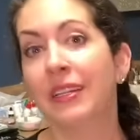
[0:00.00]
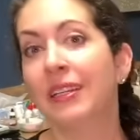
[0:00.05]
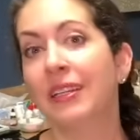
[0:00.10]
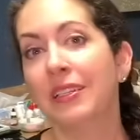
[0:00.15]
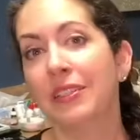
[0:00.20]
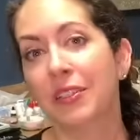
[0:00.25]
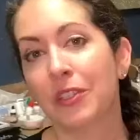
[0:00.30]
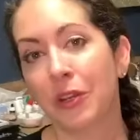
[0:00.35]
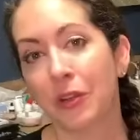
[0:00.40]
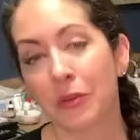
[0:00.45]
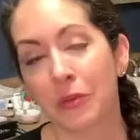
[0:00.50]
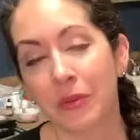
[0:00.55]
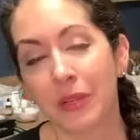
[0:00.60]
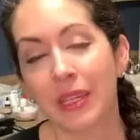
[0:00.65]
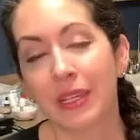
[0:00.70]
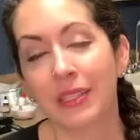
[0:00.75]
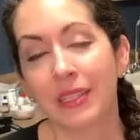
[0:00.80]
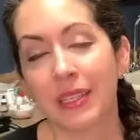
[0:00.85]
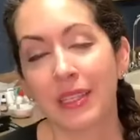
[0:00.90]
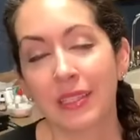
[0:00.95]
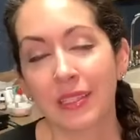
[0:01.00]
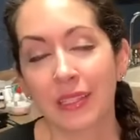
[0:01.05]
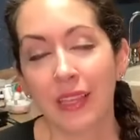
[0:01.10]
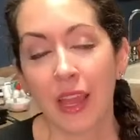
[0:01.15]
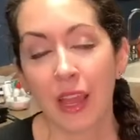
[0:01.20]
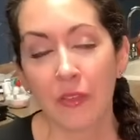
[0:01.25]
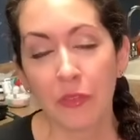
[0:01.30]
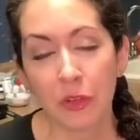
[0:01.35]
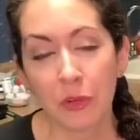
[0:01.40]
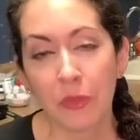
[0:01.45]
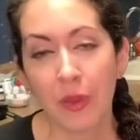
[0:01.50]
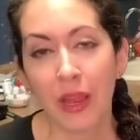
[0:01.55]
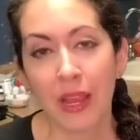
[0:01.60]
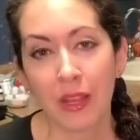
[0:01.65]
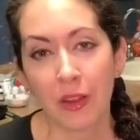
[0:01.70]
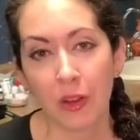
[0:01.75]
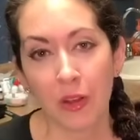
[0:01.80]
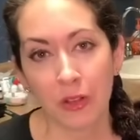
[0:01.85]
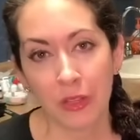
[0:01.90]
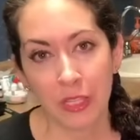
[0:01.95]
So it's covered by
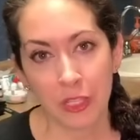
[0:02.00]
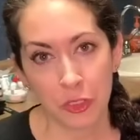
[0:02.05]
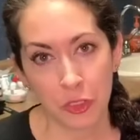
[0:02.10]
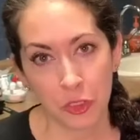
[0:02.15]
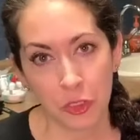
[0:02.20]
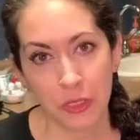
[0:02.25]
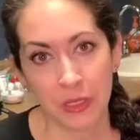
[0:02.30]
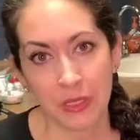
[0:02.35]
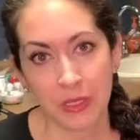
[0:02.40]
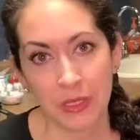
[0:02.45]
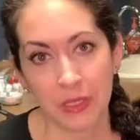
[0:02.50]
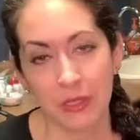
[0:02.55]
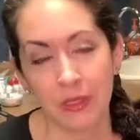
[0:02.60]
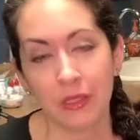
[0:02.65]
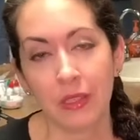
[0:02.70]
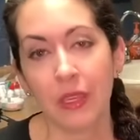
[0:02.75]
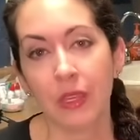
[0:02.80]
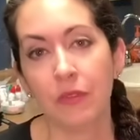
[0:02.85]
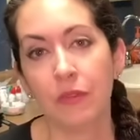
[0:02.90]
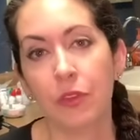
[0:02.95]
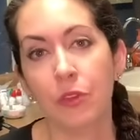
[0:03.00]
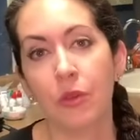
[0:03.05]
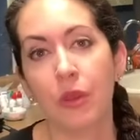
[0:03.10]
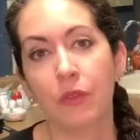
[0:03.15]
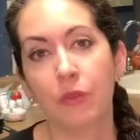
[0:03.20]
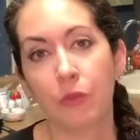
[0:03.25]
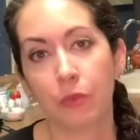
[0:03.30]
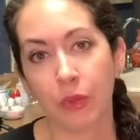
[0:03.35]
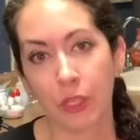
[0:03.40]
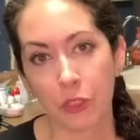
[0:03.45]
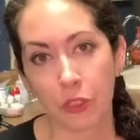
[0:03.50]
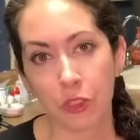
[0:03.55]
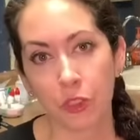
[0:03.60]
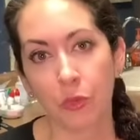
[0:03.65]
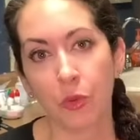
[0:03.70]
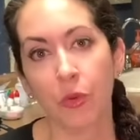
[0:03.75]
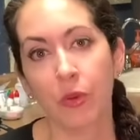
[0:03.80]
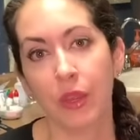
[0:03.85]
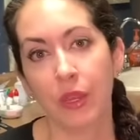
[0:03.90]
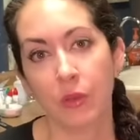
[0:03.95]
all insurances if you have reached a
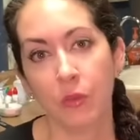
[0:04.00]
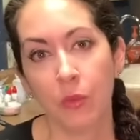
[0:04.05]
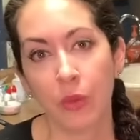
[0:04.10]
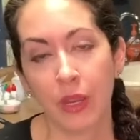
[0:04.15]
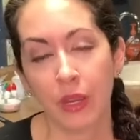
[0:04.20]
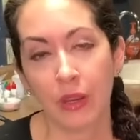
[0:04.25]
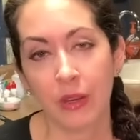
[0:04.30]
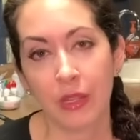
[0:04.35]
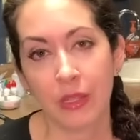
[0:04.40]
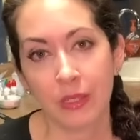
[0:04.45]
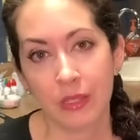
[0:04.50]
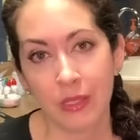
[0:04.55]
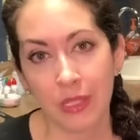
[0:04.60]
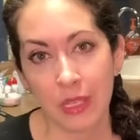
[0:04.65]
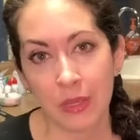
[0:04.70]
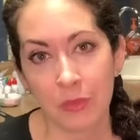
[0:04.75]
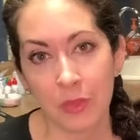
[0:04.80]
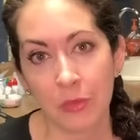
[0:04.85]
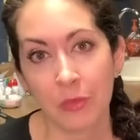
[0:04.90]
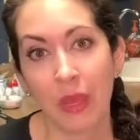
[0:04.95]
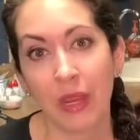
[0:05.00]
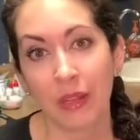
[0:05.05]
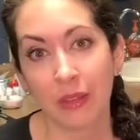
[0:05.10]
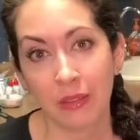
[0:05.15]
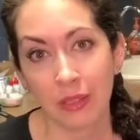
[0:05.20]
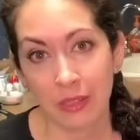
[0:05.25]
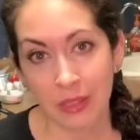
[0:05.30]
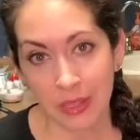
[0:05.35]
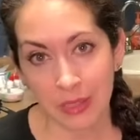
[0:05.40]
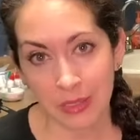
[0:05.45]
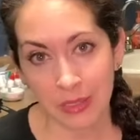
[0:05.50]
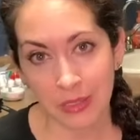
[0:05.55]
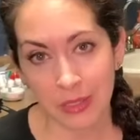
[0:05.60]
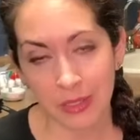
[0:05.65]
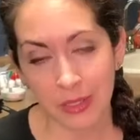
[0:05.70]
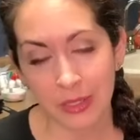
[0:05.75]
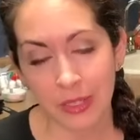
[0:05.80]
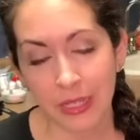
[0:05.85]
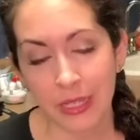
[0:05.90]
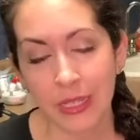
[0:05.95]
point where it's deemed medically
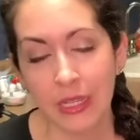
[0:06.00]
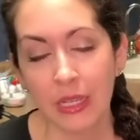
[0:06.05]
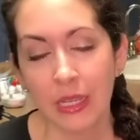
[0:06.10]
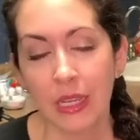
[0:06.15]
necessary.